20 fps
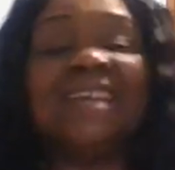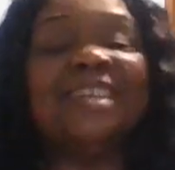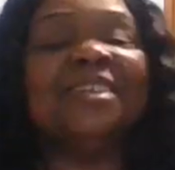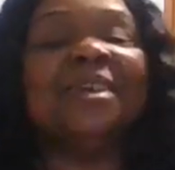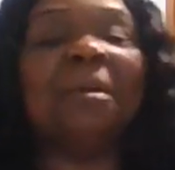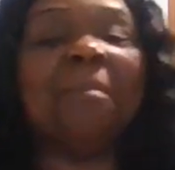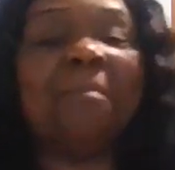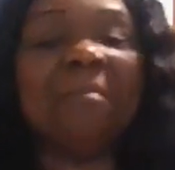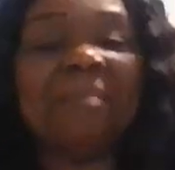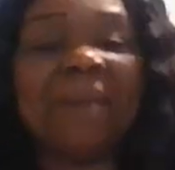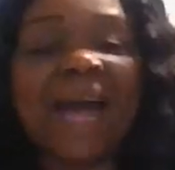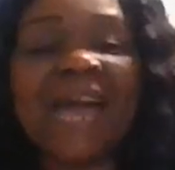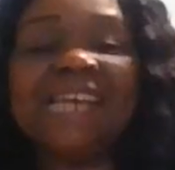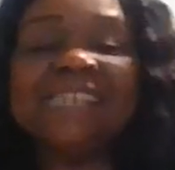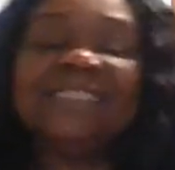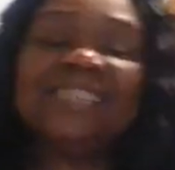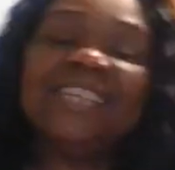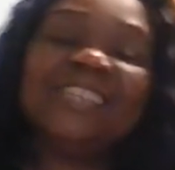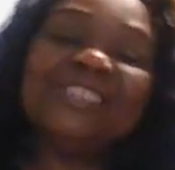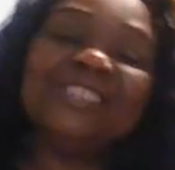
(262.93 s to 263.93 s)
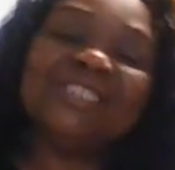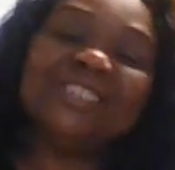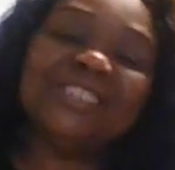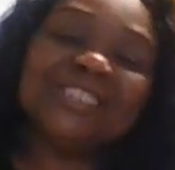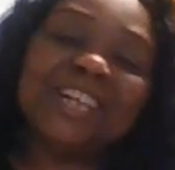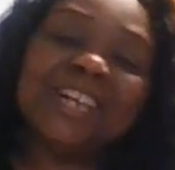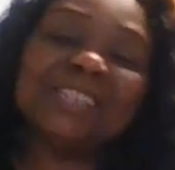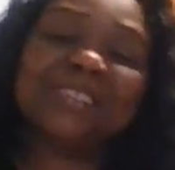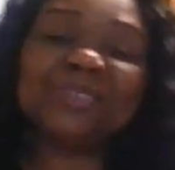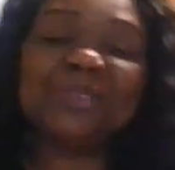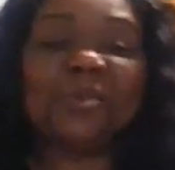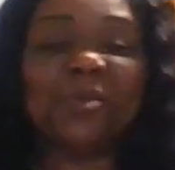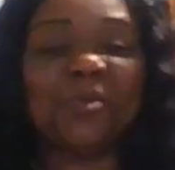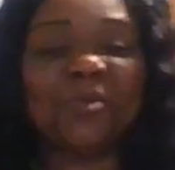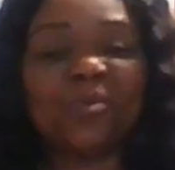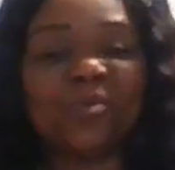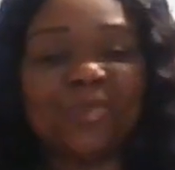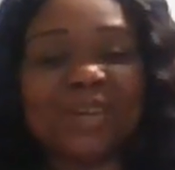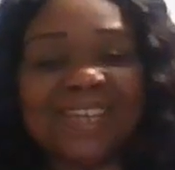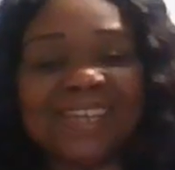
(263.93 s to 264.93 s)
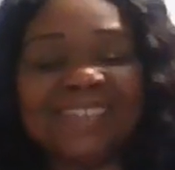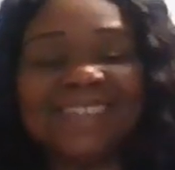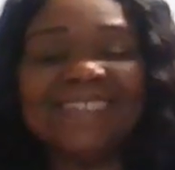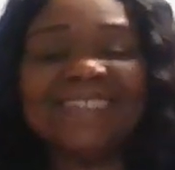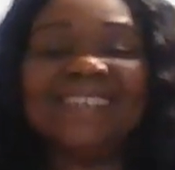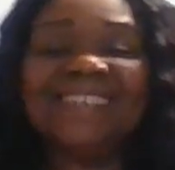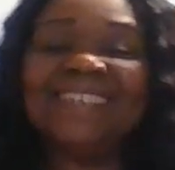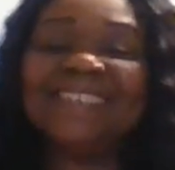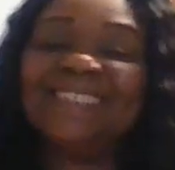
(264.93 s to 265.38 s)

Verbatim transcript: You might just win